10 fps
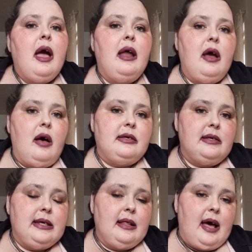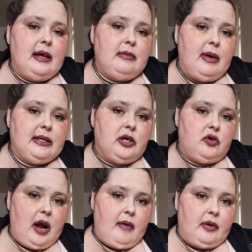And I also see a lot of domestic
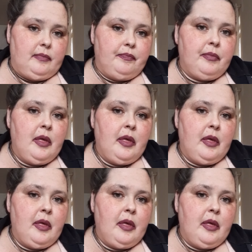travel.